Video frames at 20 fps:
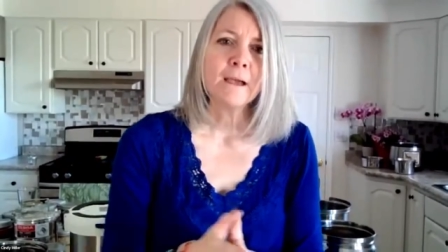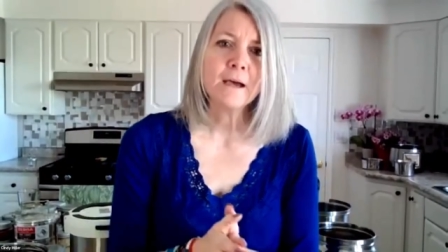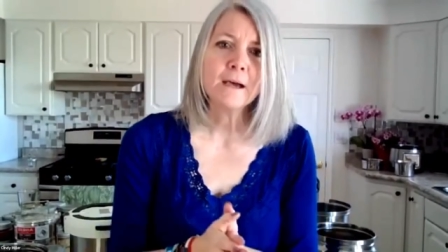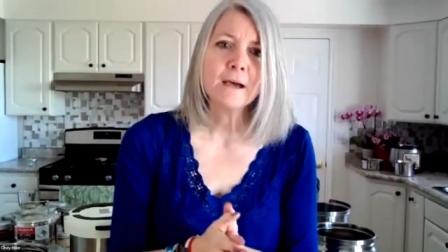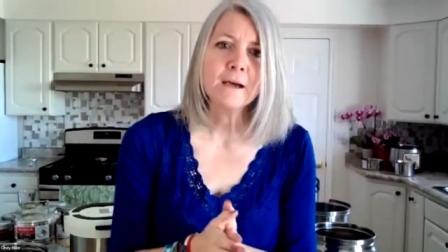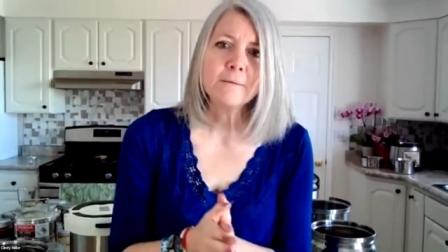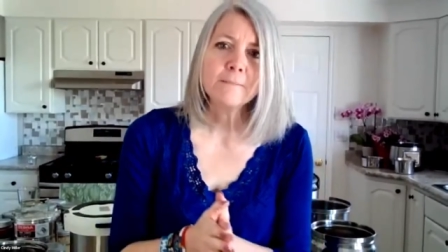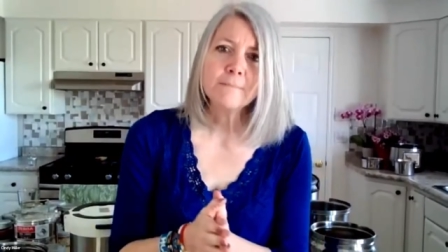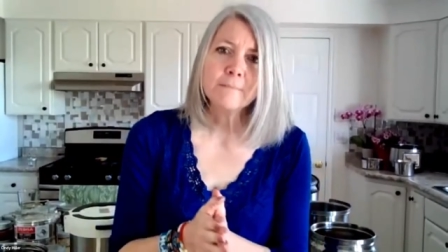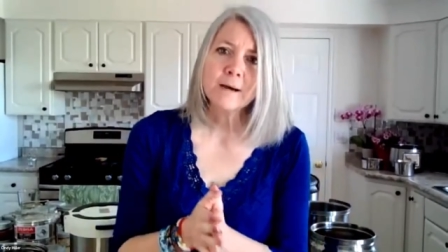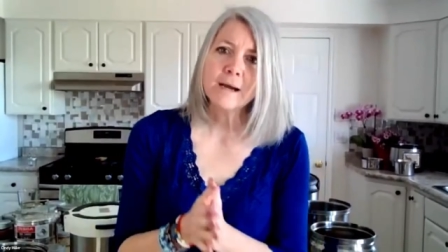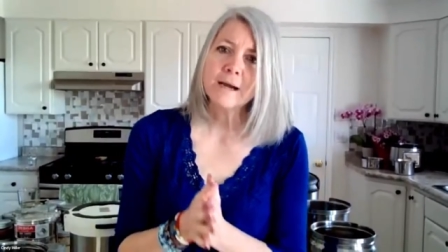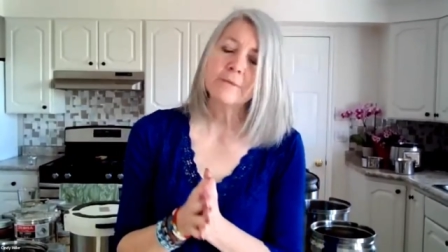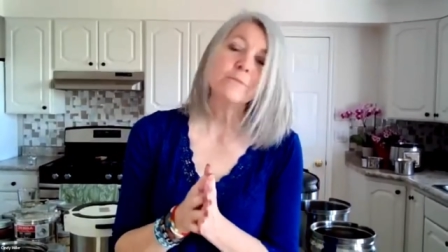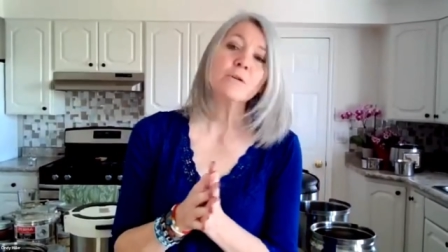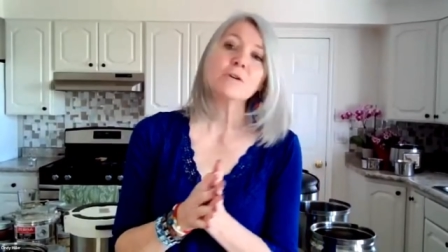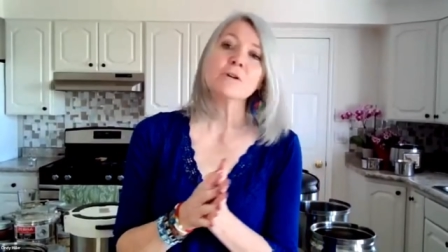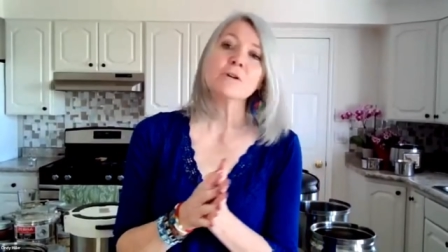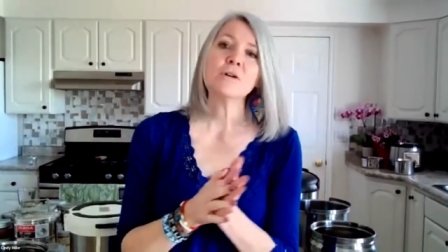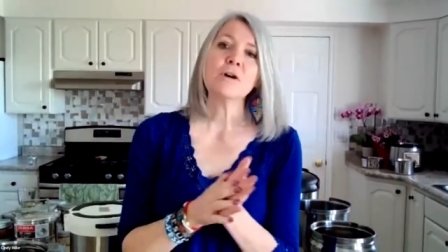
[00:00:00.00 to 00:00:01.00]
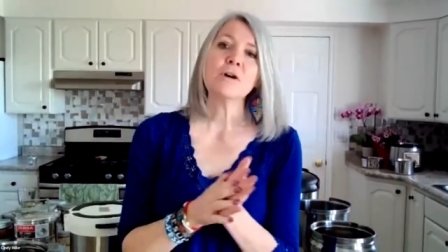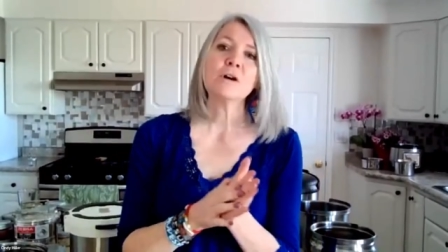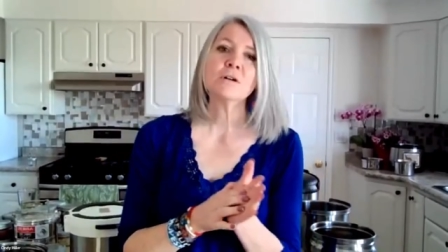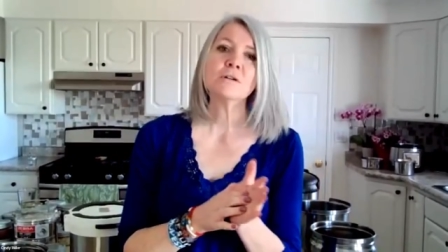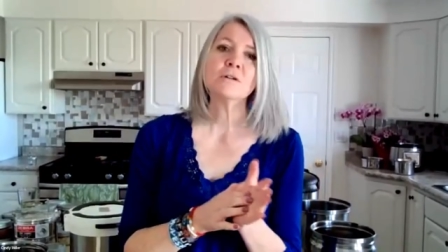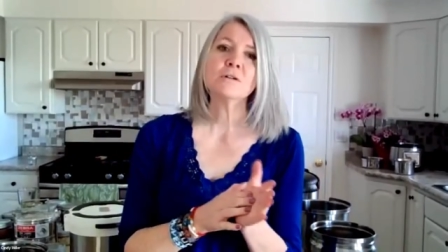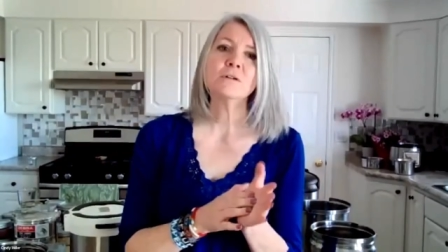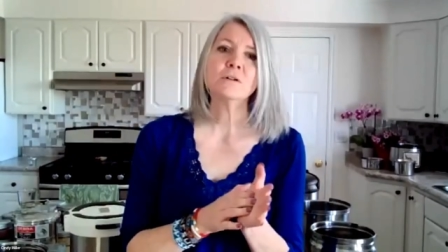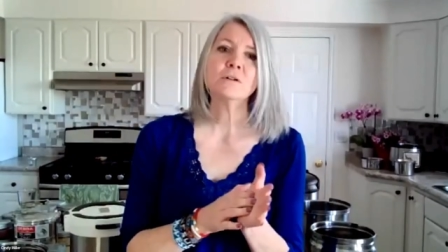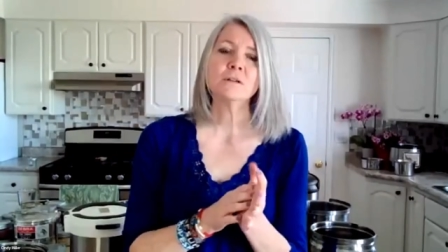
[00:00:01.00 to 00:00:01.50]
Um, I wrote an
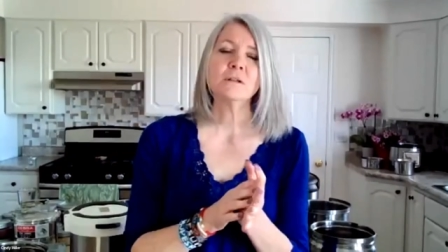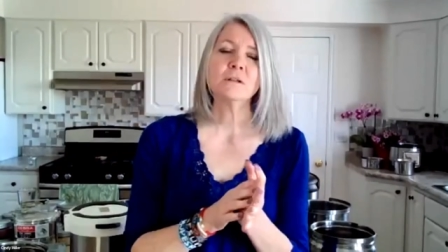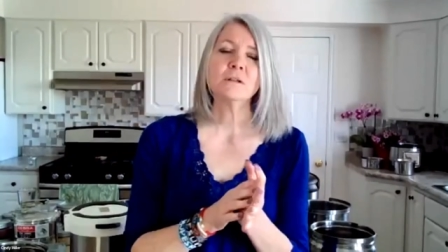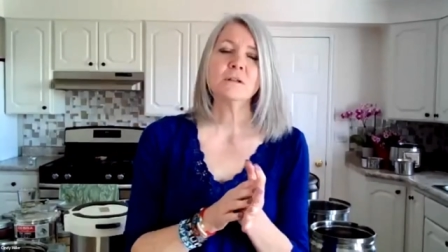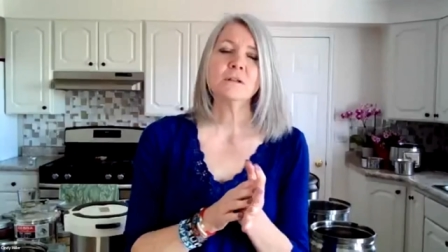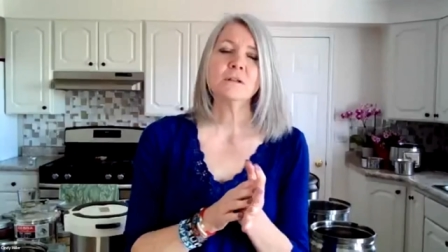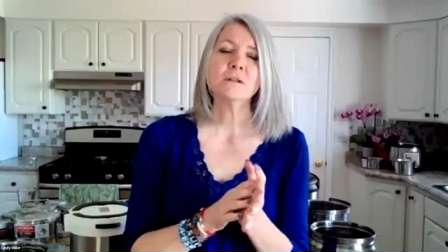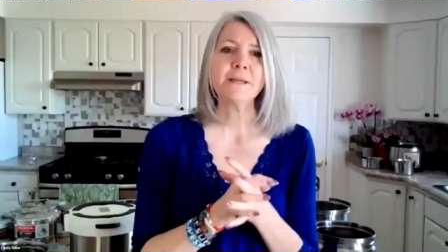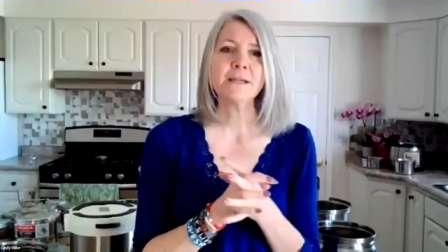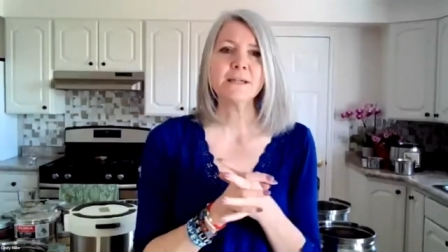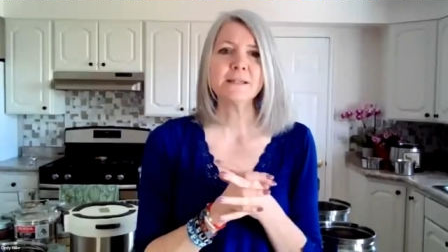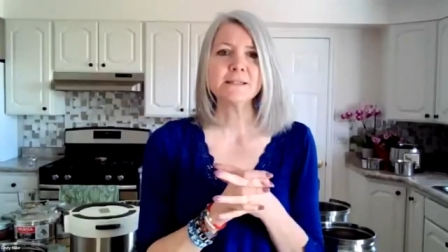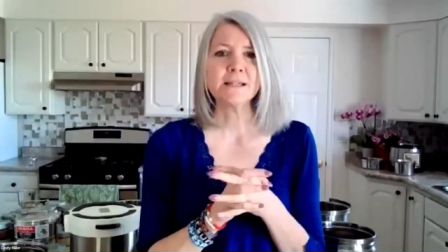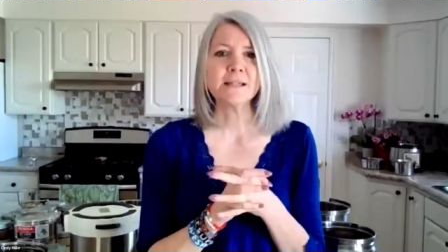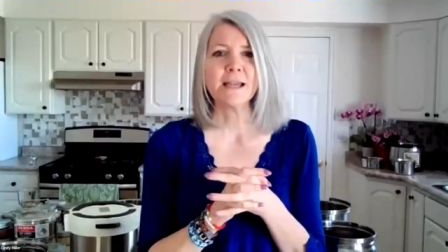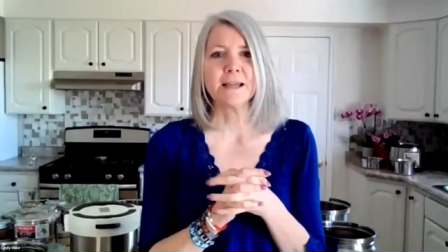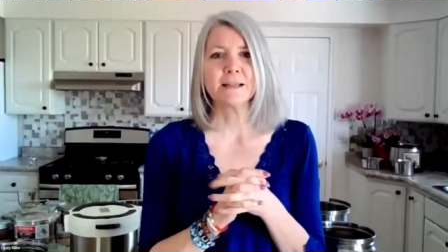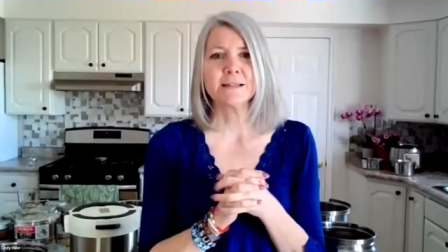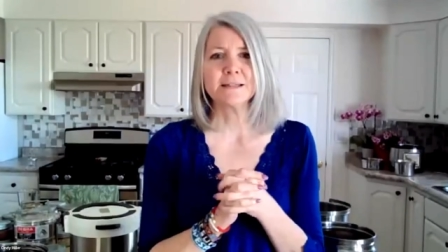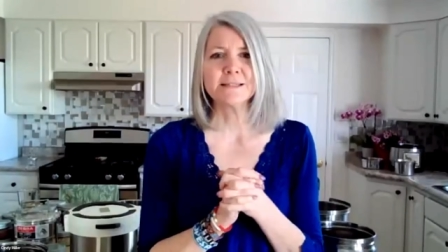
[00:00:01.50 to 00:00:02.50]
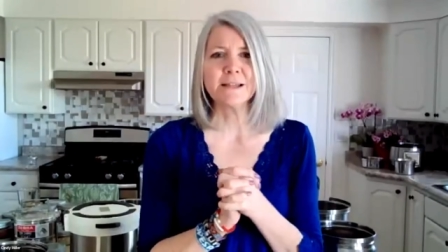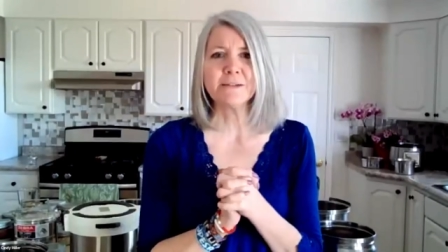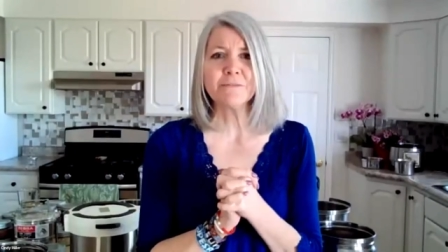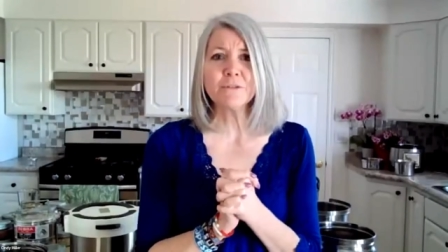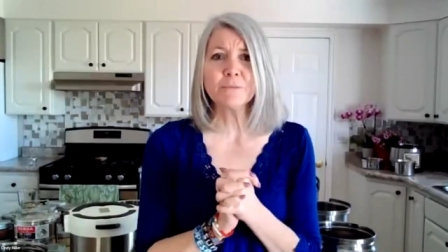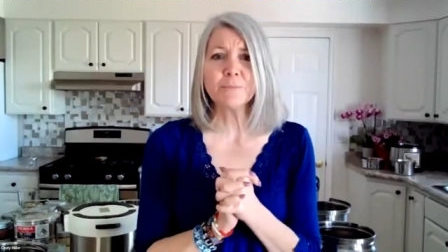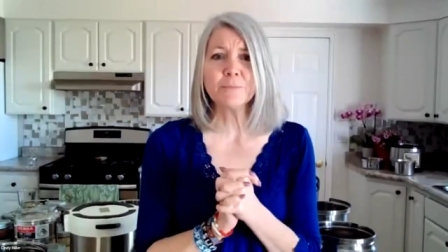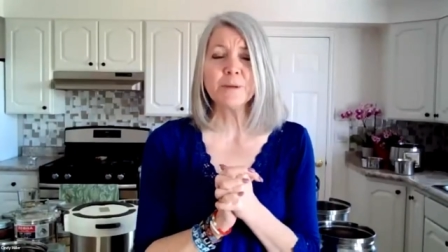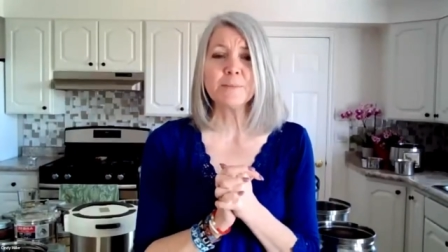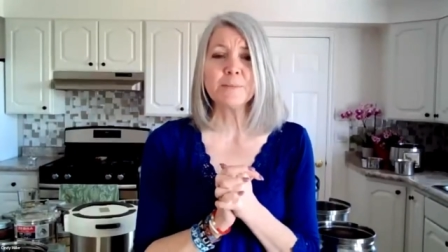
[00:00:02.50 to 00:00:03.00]
article because I had
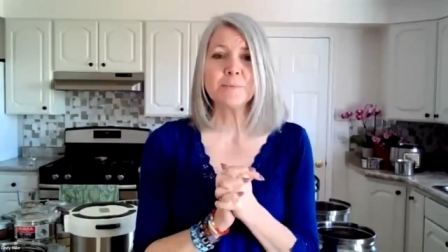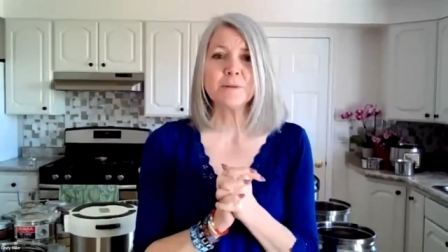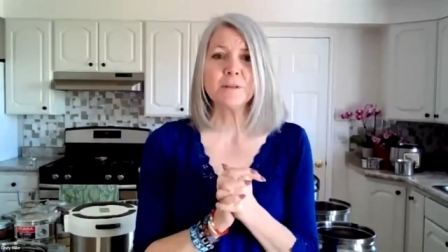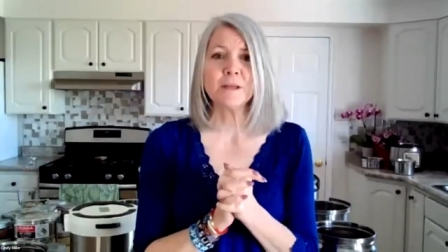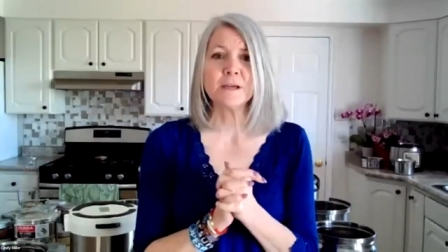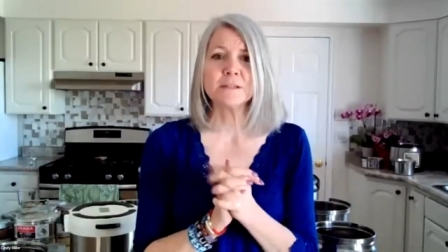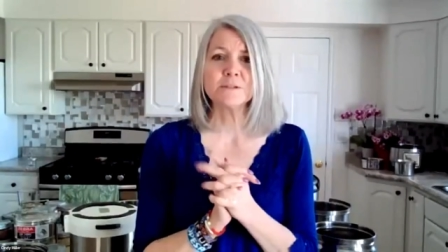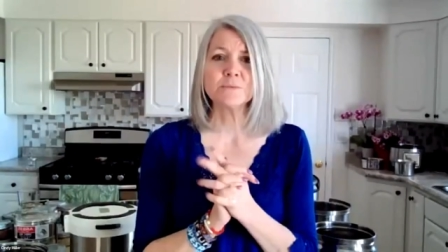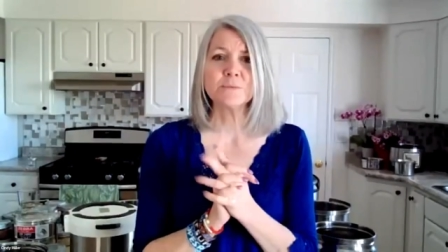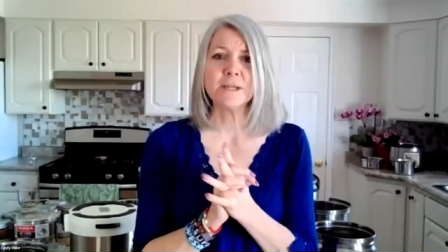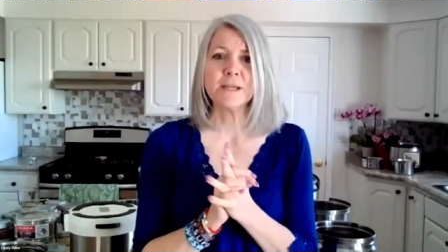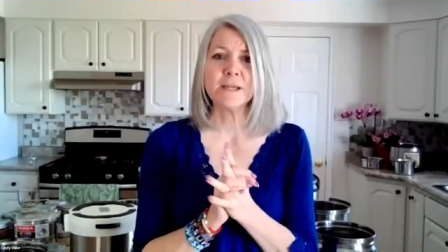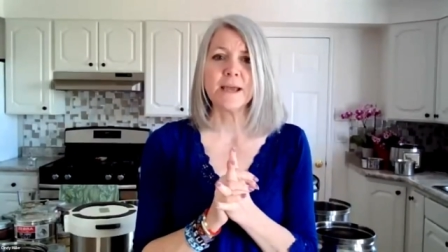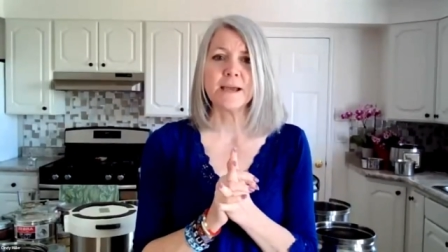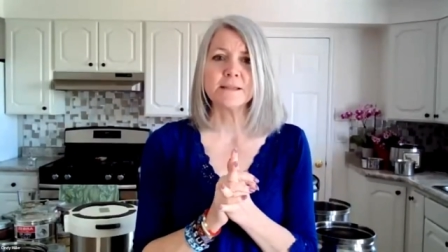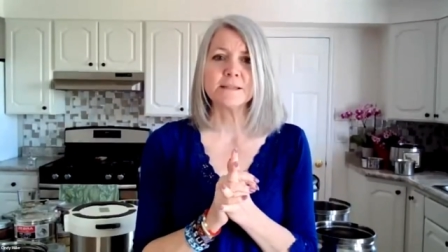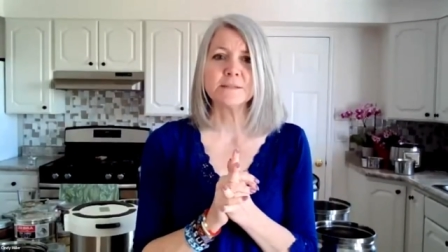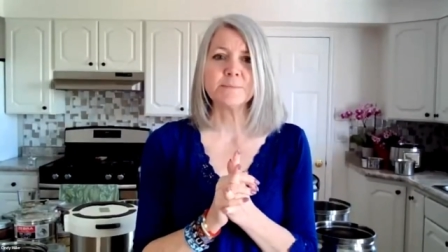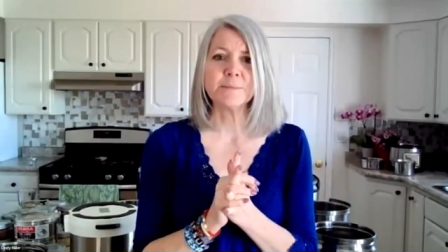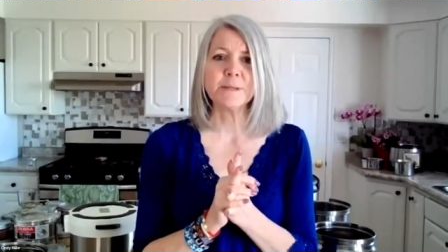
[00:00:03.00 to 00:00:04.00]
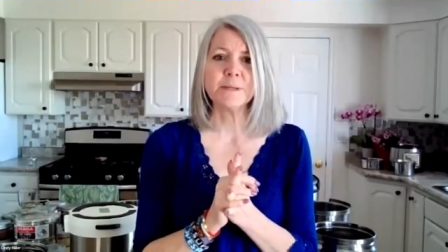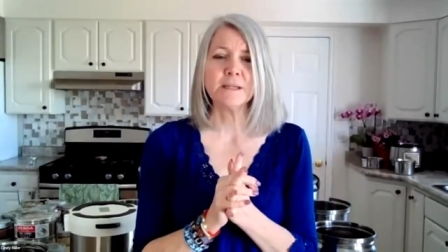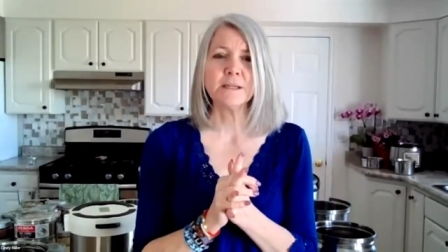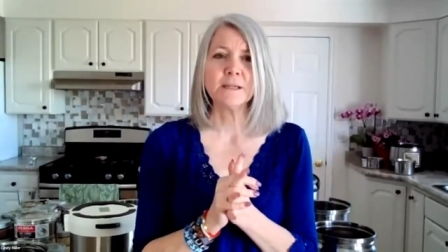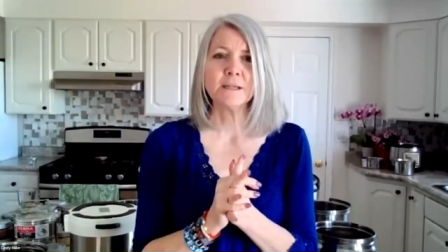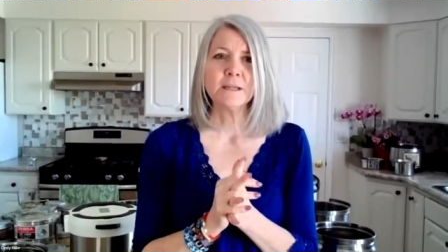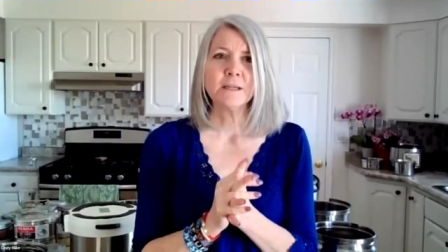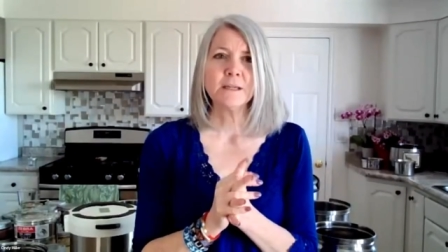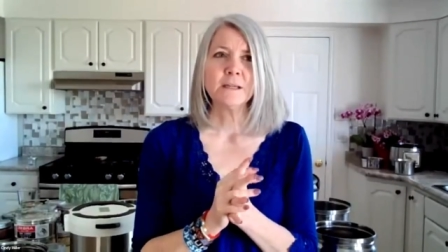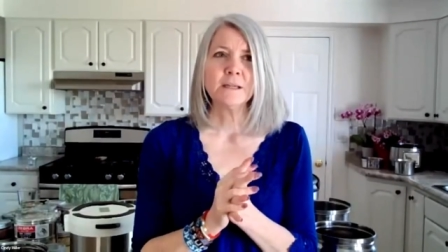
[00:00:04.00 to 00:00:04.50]
several people last week ask
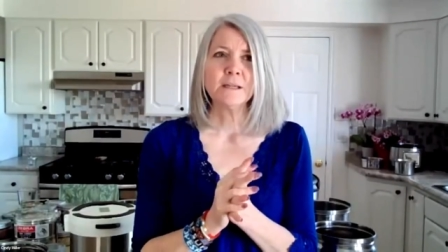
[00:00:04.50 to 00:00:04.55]
me,